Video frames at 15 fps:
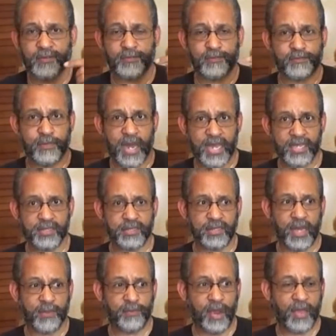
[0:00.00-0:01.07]
of
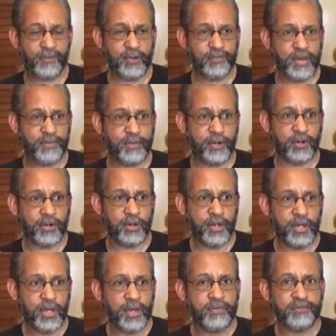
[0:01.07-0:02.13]
mice. I, I remember
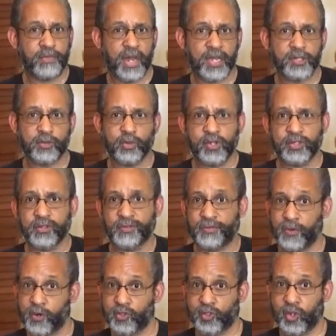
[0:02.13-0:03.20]
mice was the
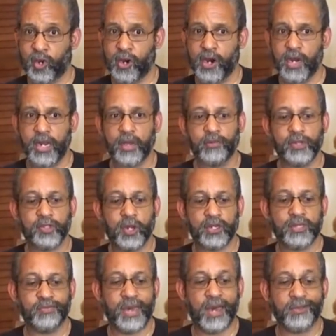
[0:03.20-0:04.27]
first card, and we
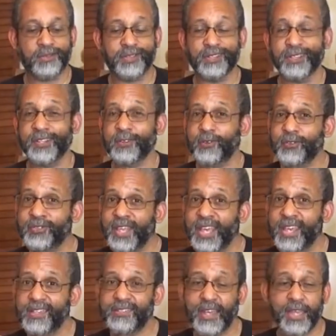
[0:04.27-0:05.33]
talked about the little
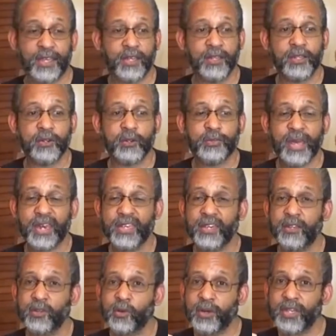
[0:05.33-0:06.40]
things like little petty
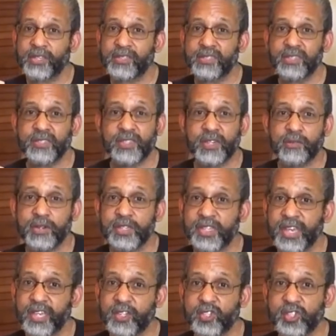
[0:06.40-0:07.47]
annoyances,
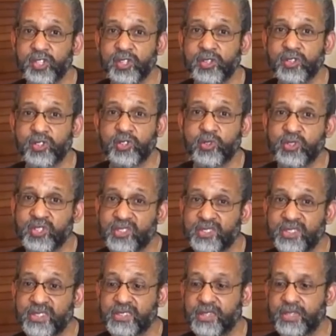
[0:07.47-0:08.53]
irritations,
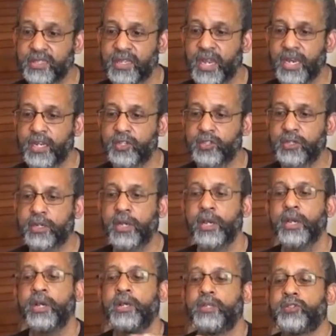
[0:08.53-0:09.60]
nuisances, things of that nature.
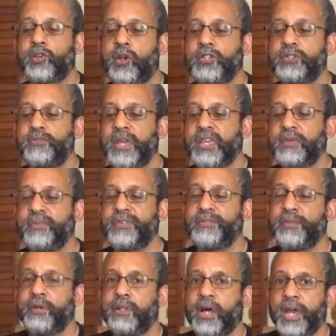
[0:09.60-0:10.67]
This card is making me
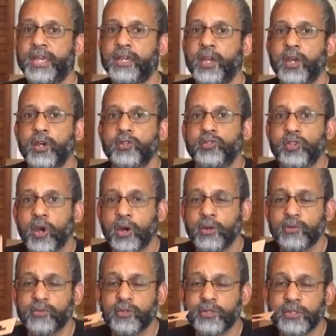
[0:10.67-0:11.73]
feel like
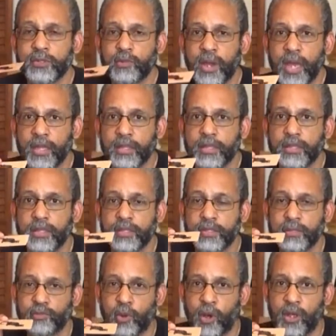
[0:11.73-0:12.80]
don't sweat the
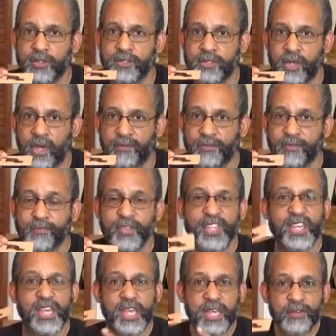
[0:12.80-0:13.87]
small stuff.
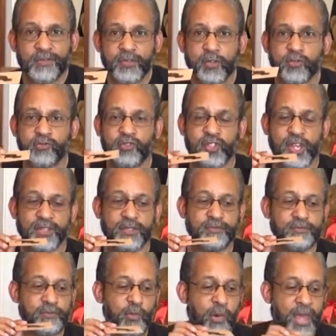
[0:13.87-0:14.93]
If you've
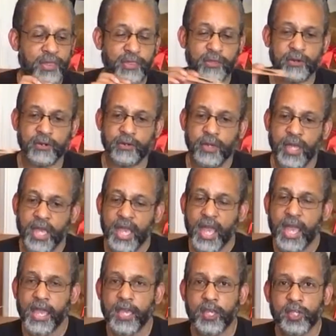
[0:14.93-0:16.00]
just went through
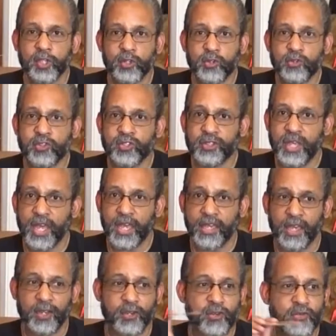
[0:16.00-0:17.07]
a huge
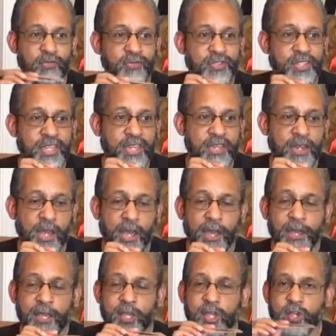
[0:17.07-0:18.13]
thing and you've seen
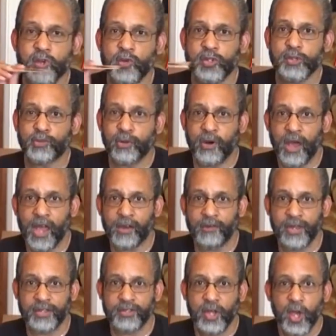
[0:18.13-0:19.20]
huge
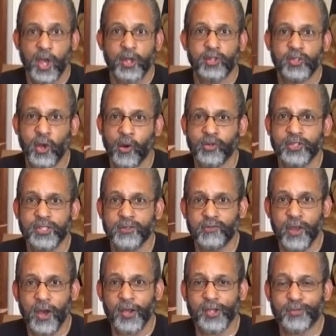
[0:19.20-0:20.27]
progress, don't
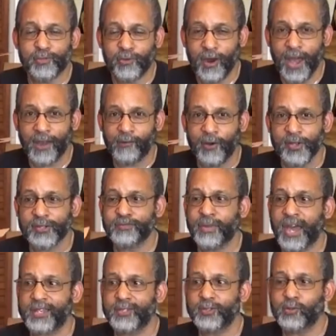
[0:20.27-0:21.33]
derail your progress
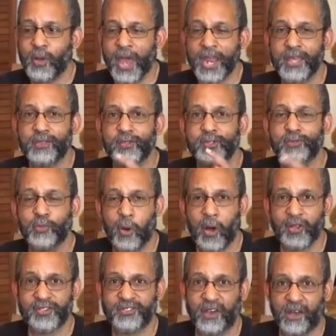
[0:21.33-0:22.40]
by sweating the
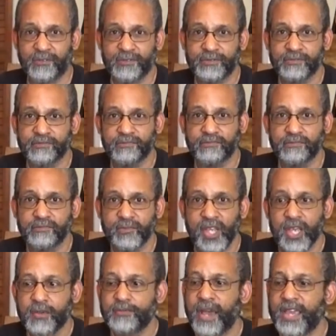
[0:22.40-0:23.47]
small stuff,
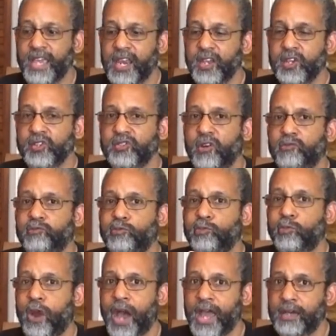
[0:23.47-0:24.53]
by getting yourself
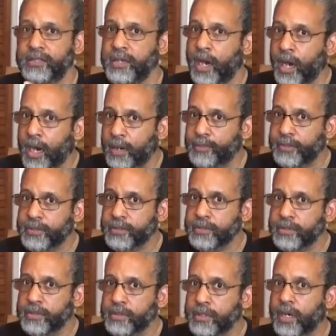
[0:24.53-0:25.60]
riled up
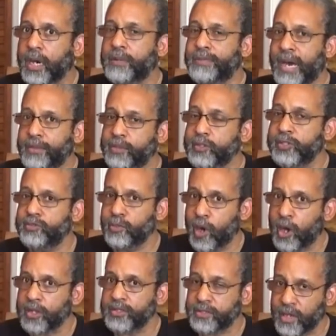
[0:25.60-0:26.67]
about the
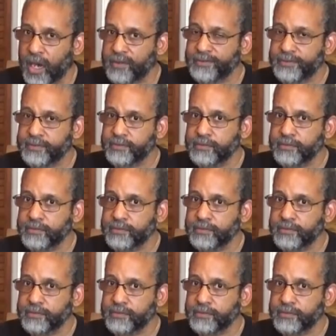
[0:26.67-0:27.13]
small stuff,